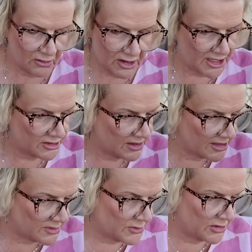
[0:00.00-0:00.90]
Right,
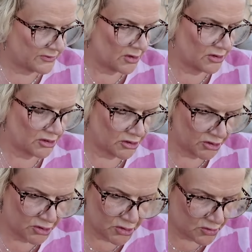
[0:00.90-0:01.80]
let's move on
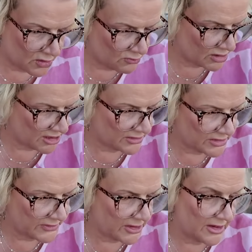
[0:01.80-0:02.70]
to, what
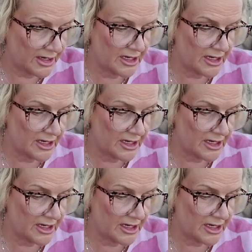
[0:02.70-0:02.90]
else have I got here?